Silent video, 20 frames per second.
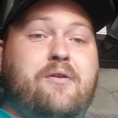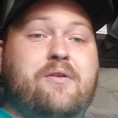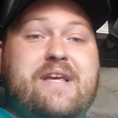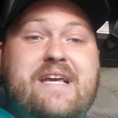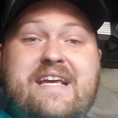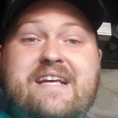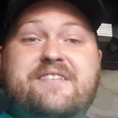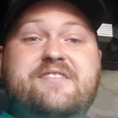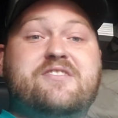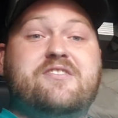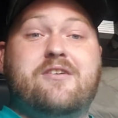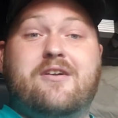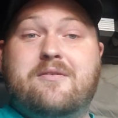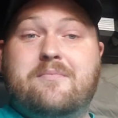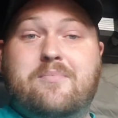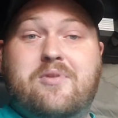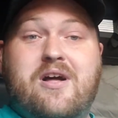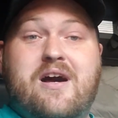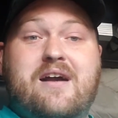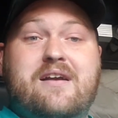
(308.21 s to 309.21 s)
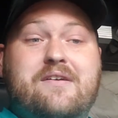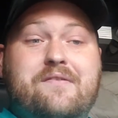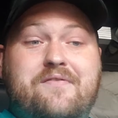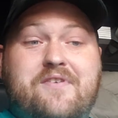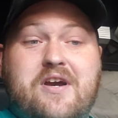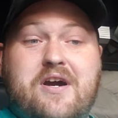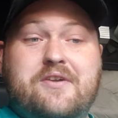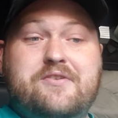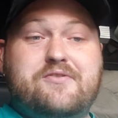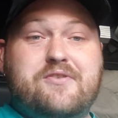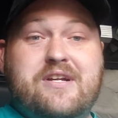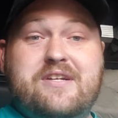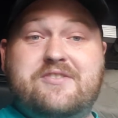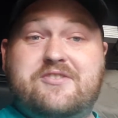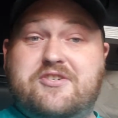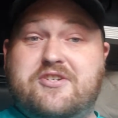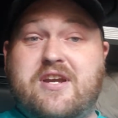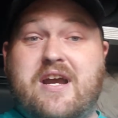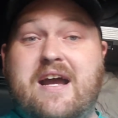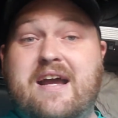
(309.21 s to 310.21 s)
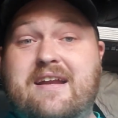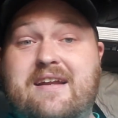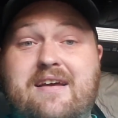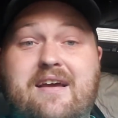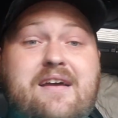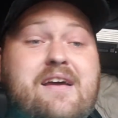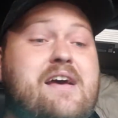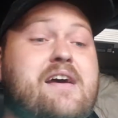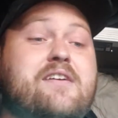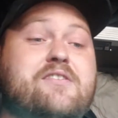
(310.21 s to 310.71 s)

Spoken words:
eastern bloc of countries. China